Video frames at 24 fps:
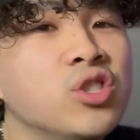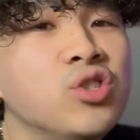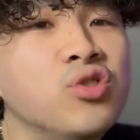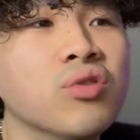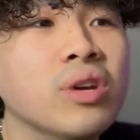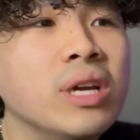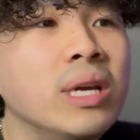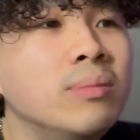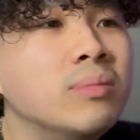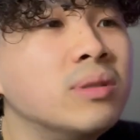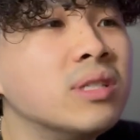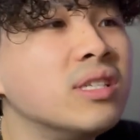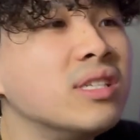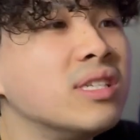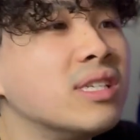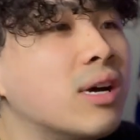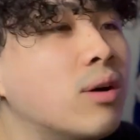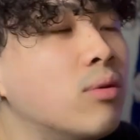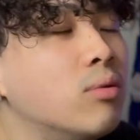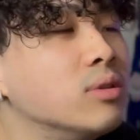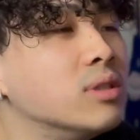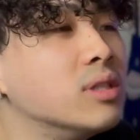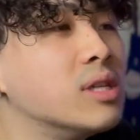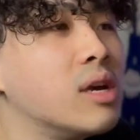dream since I
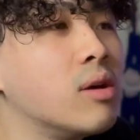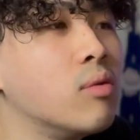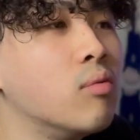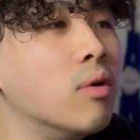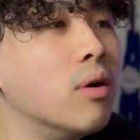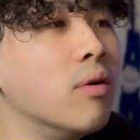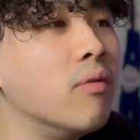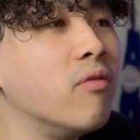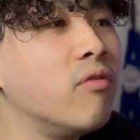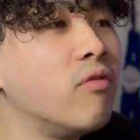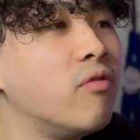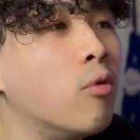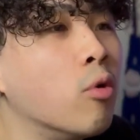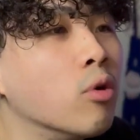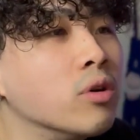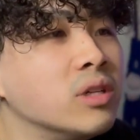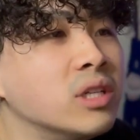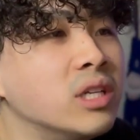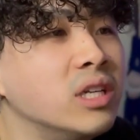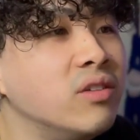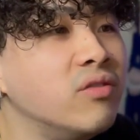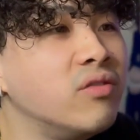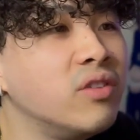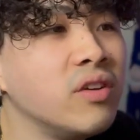was like, what,
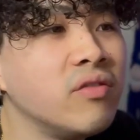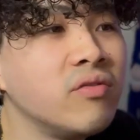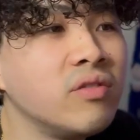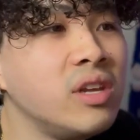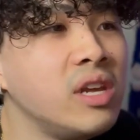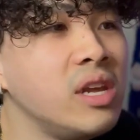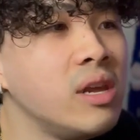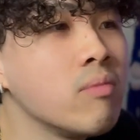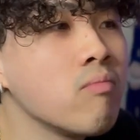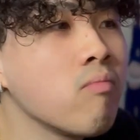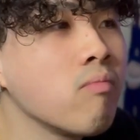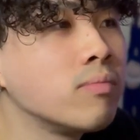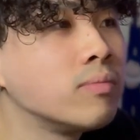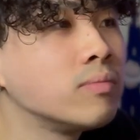14, 15?